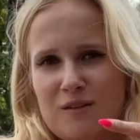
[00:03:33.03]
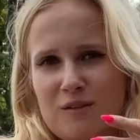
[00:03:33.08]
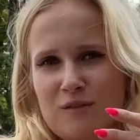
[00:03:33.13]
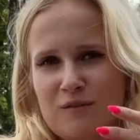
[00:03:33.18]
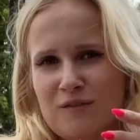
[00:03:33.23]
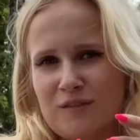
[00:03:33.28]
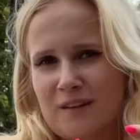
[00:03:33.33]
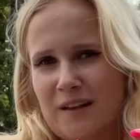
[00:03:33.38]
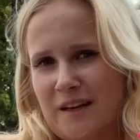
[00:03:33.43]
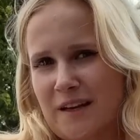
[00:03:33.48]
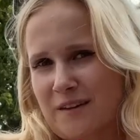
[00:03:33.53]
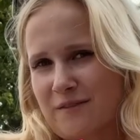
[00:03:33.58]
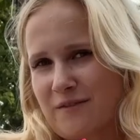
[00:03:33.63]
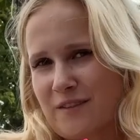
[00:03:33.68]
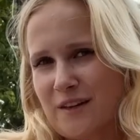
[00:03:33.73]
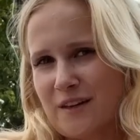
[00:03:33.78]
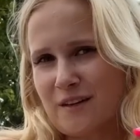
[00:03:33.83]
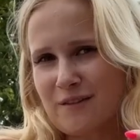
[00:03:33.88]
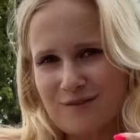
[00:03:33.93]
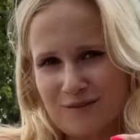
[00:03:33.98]
of like
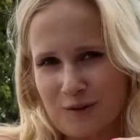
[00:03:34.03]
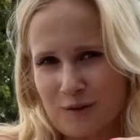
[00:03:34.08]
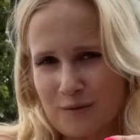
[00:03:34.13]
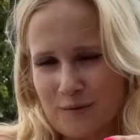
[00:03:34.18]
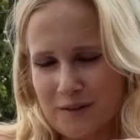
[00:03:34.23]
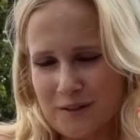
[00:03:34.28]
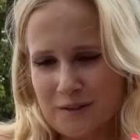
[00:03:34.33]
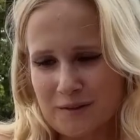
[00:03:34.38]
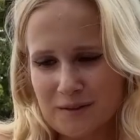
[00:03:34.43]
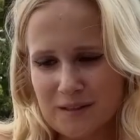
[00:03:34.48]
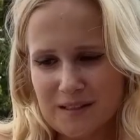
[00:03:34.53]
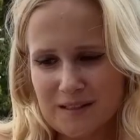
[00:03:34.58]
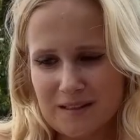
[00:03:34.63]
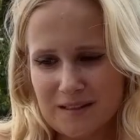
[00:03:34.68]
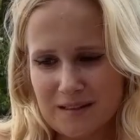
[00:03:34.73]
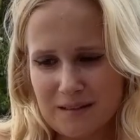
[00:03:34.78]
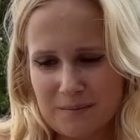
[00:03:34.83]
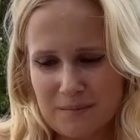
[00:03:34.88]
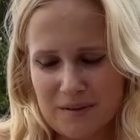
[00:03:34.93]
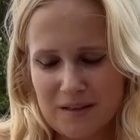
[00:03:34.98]
3-4 videos
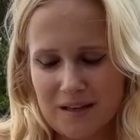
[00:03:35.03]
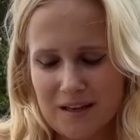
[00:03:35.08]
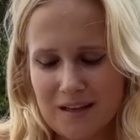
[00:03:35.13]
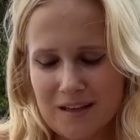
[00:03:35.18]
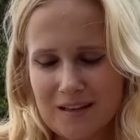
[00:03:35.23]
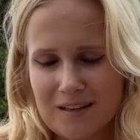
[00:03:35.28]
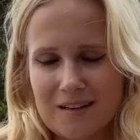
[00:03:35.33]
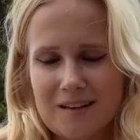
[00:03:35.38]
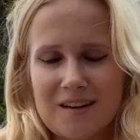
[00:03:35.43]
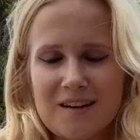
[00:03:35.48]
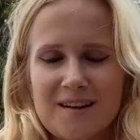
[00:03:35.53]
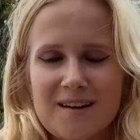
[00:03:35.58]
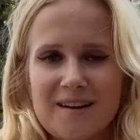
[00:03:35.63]
in the beginning,